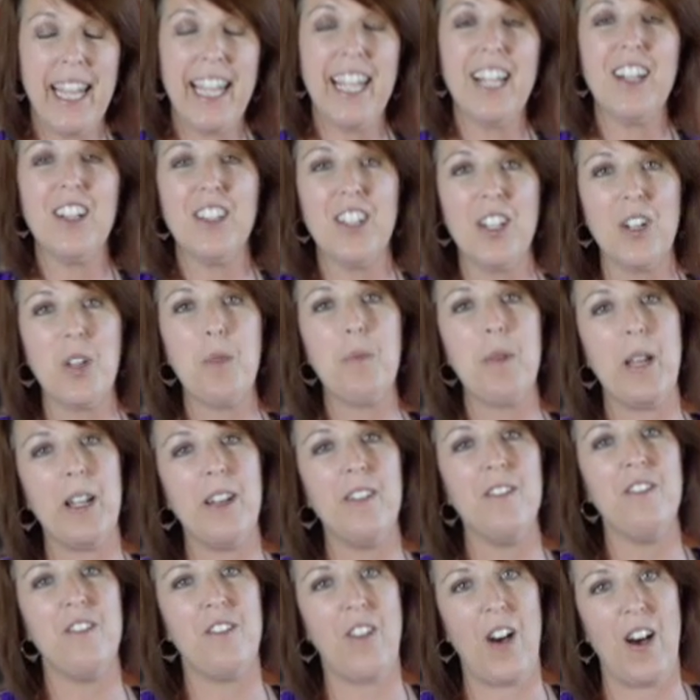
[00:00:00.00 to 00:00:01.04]
Make it a little
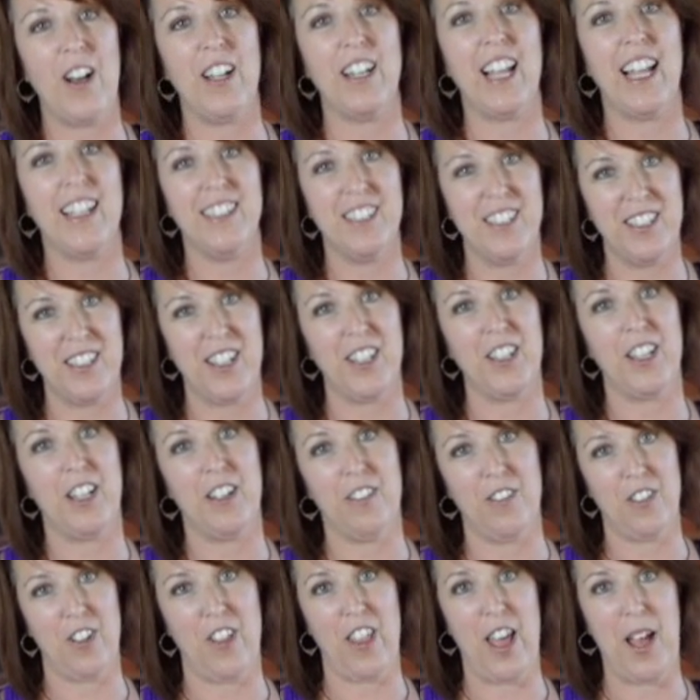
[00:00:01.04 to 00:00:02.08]
bit fun and silly
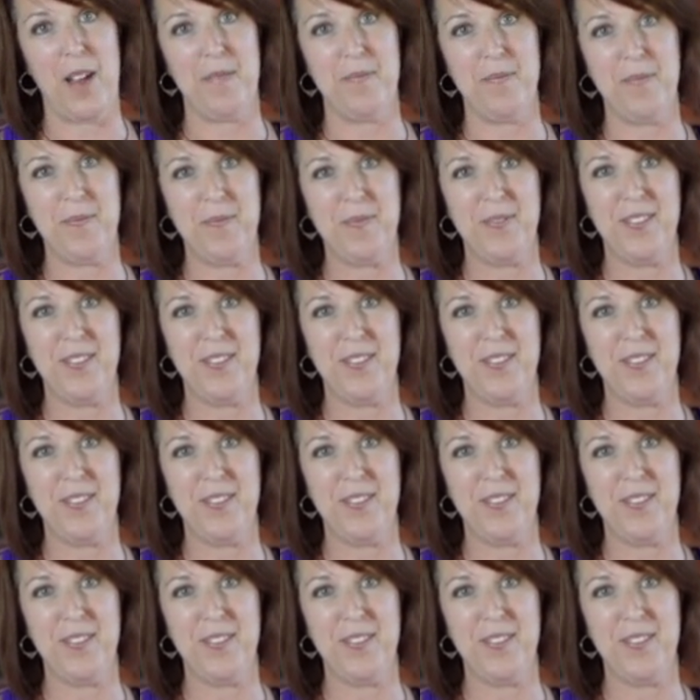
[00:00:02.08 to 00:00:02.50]
for them.